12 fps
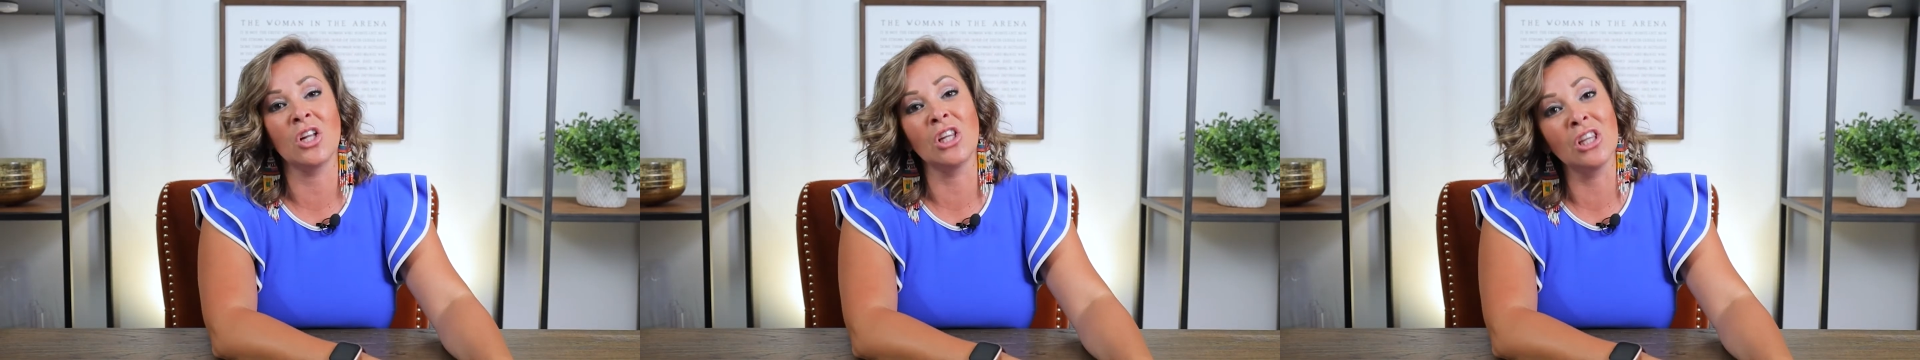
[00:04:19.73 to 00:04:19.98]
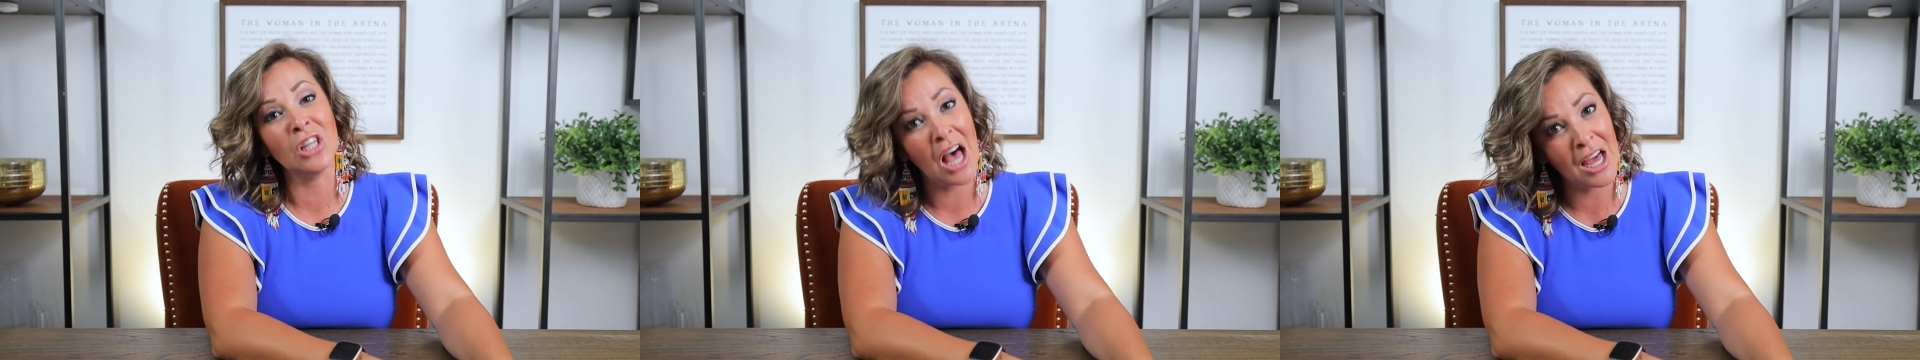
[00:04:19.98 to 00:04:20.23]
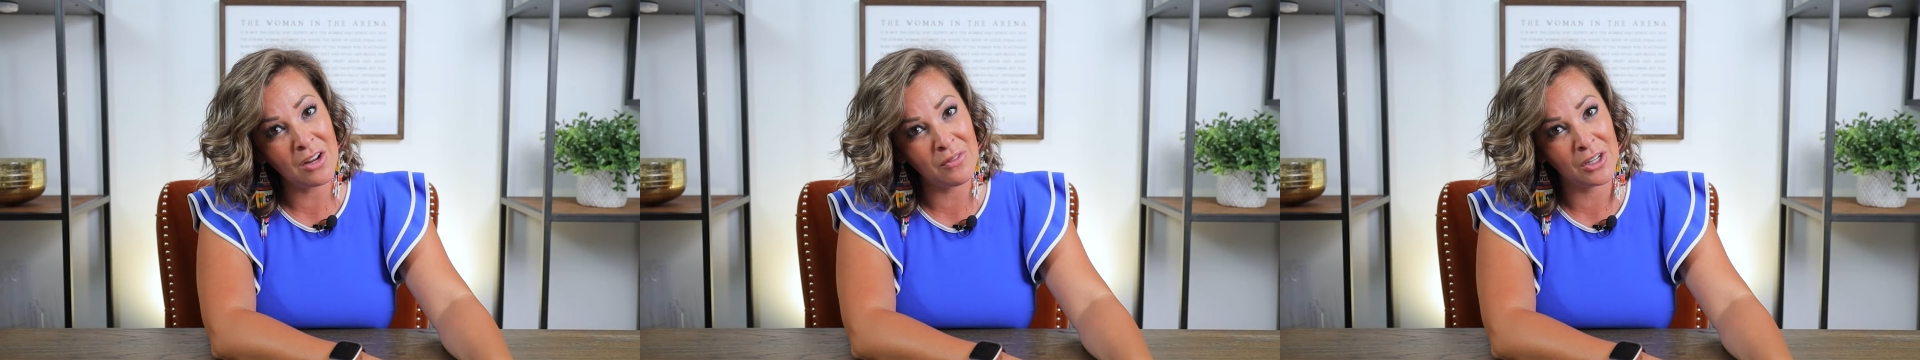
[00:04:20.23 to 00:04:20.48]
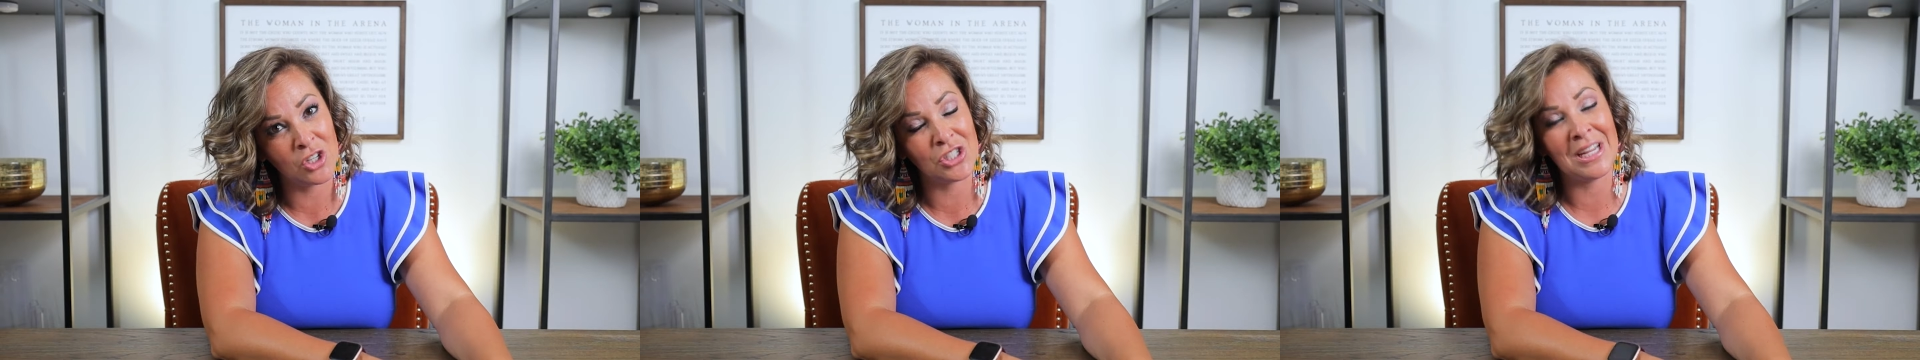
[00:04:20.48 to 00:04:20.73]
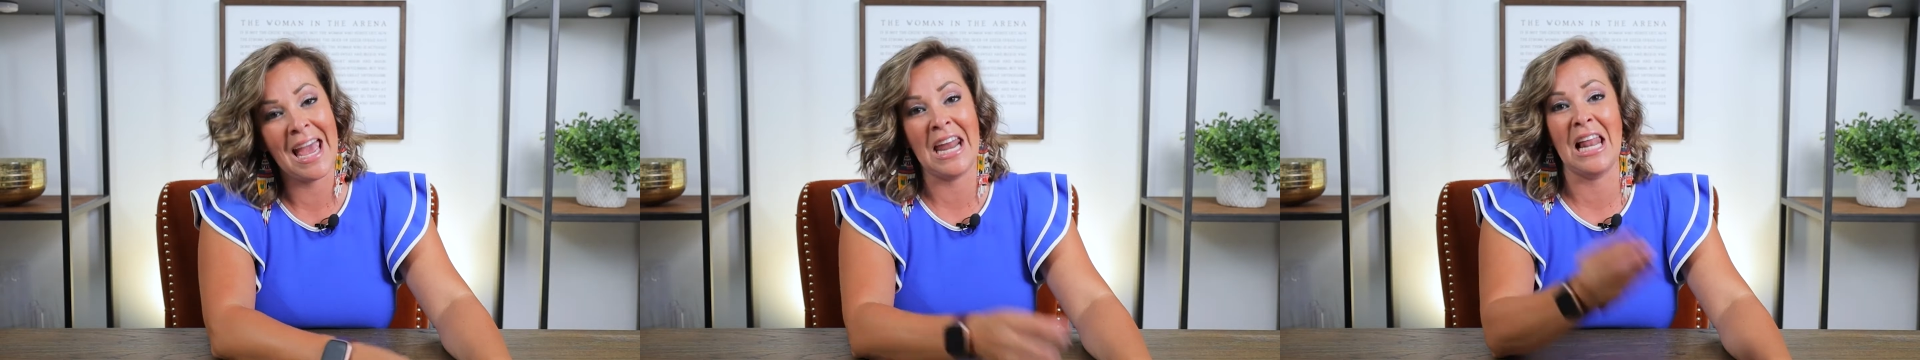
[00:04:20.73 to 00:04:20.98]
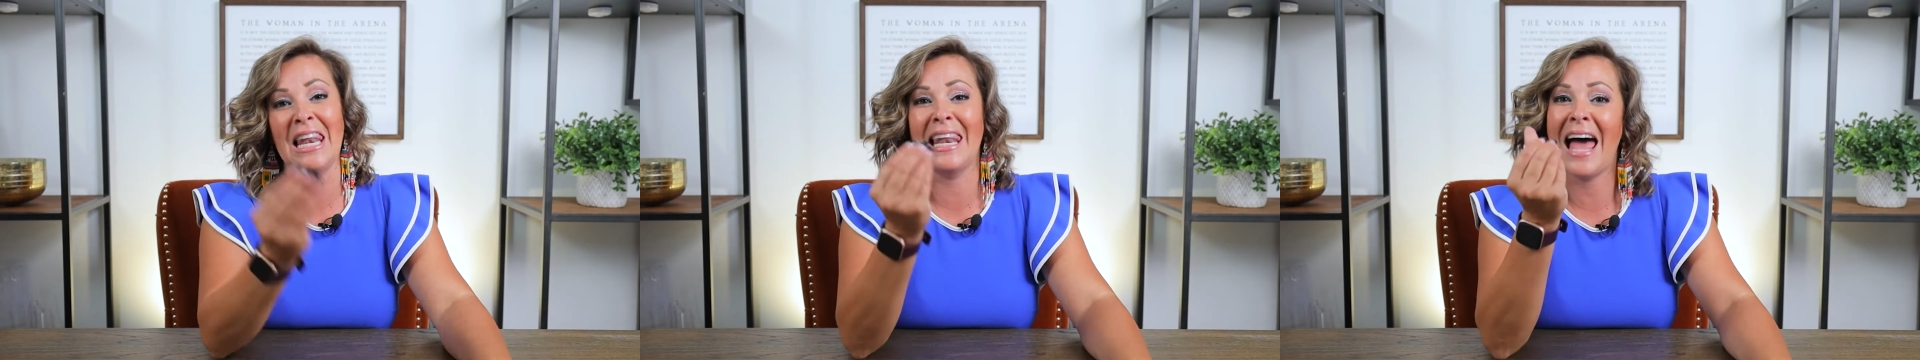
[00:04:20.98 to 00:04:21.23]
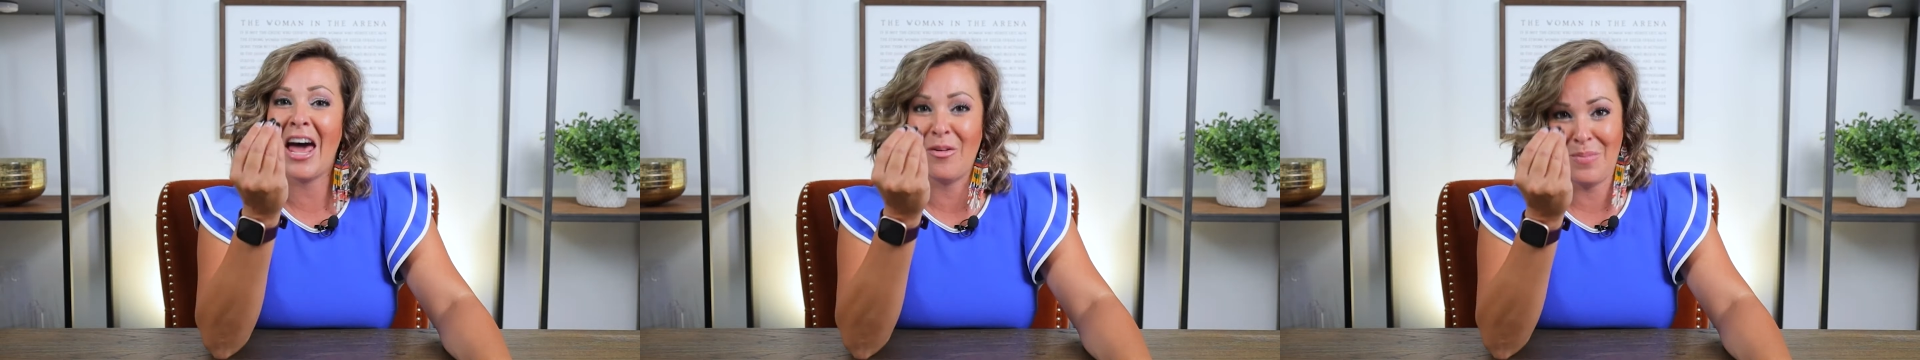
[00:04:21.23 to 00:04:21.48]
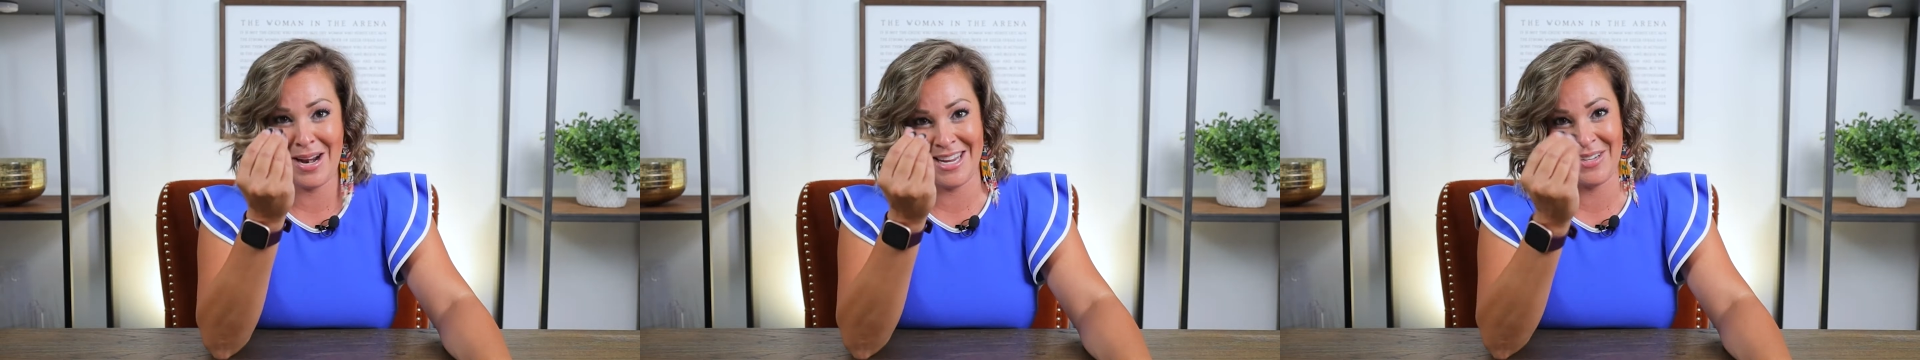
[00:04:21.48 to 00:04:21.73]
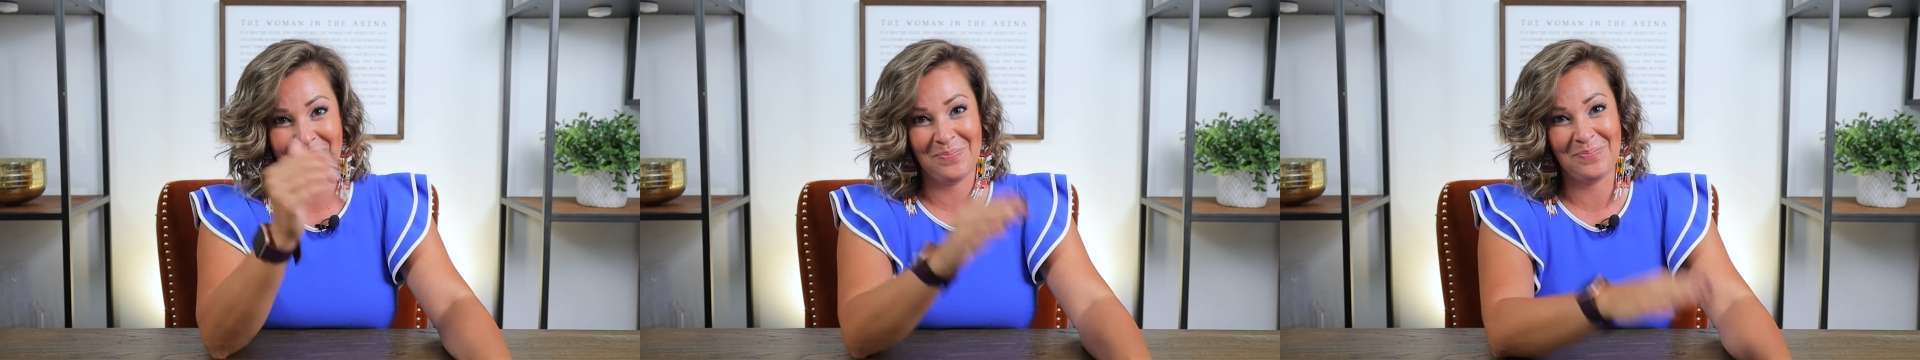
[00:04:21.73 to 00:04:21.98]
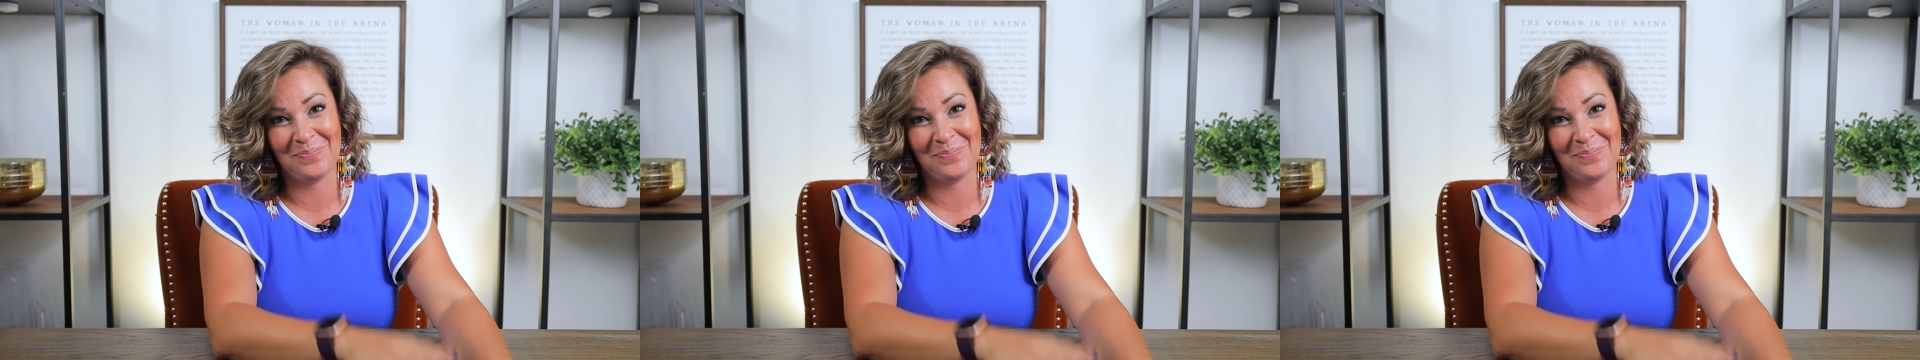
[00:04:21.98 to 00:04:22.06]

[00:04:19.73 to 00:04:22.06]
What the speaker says: a lot of energy and a lot of money.